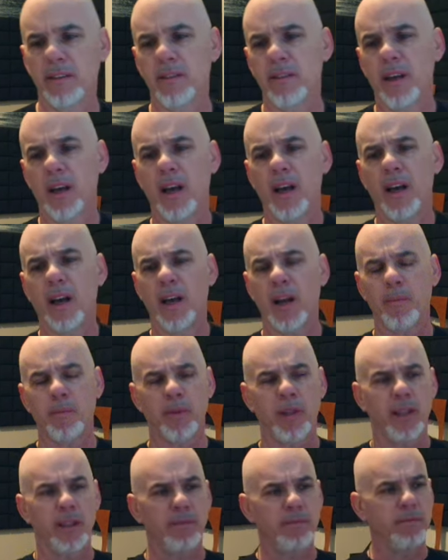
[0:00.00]
uh, a couple
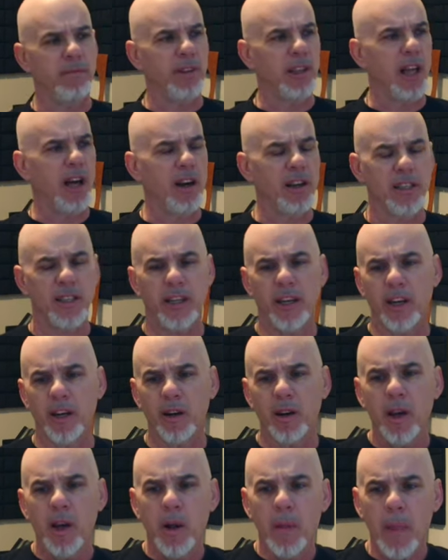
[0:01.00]
of logs in here,
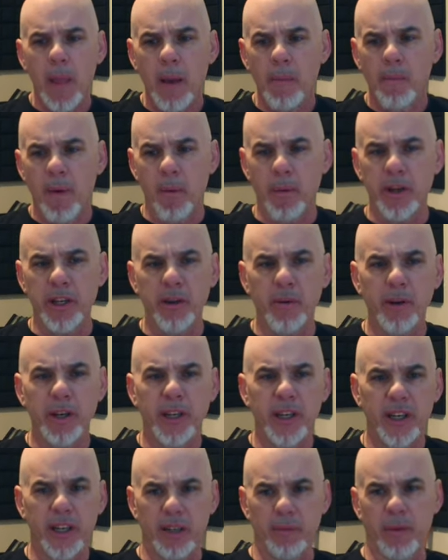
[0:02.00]
but we're doing
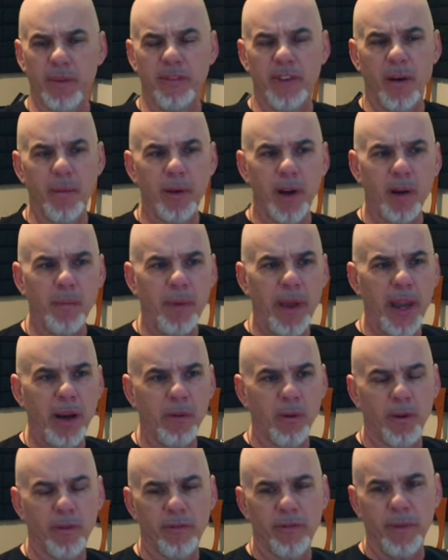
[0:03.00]
good. We've doubled our
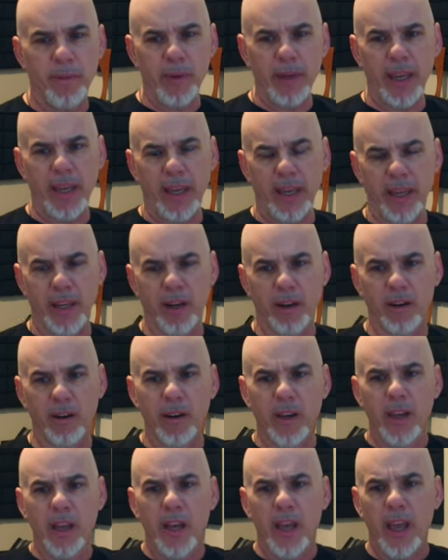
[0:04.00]
bankroll from the beginning here.
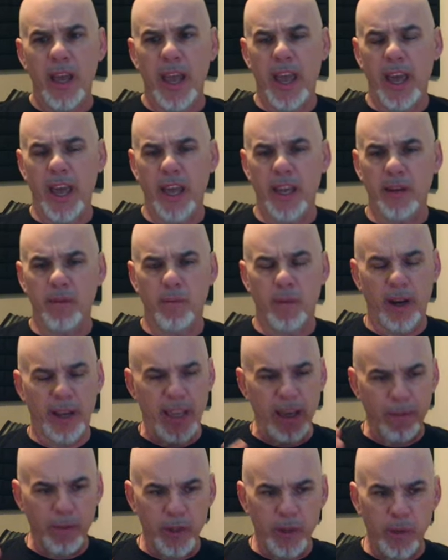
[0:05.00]
And
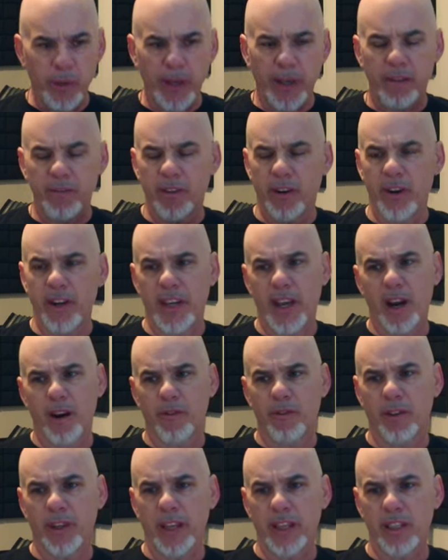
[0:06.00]
again, we're doing it very
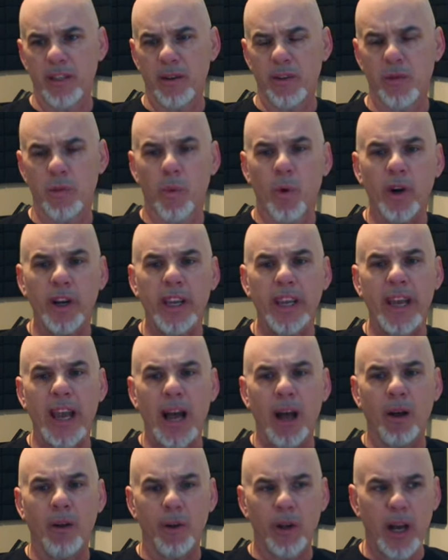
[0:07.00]
carefully. So it's working
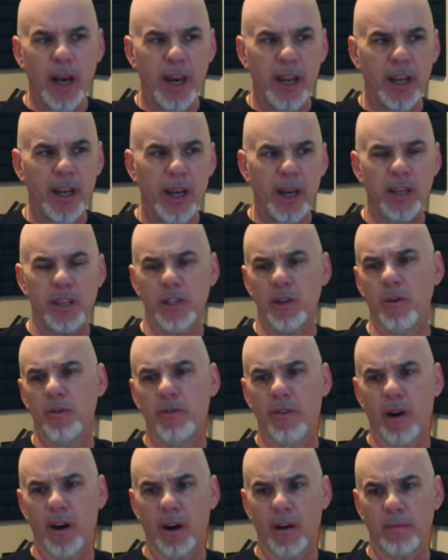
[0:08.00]
out kind of, kind of so
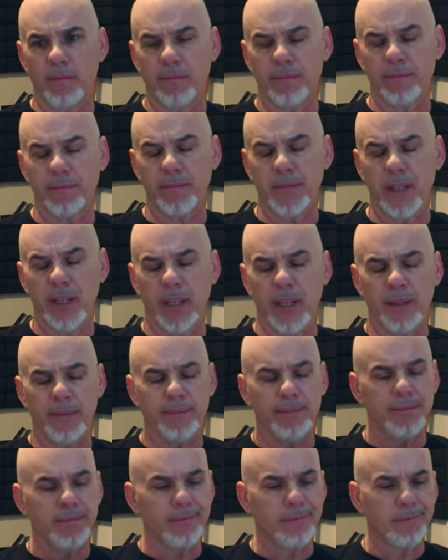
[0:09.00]
far.
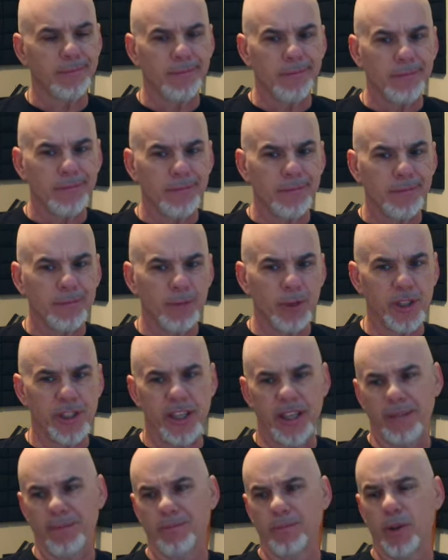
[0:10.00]
Um, we'll
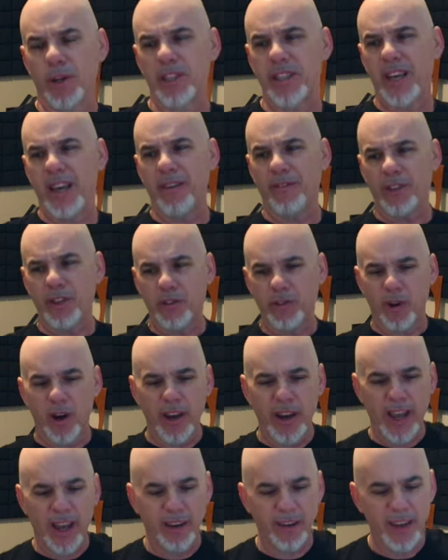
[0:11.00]
see. We'll see if the
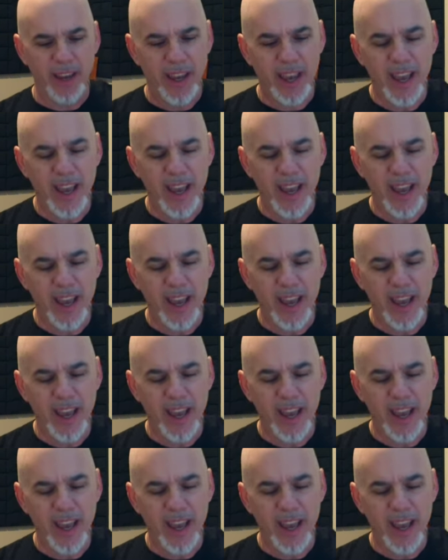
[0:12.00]
drawdown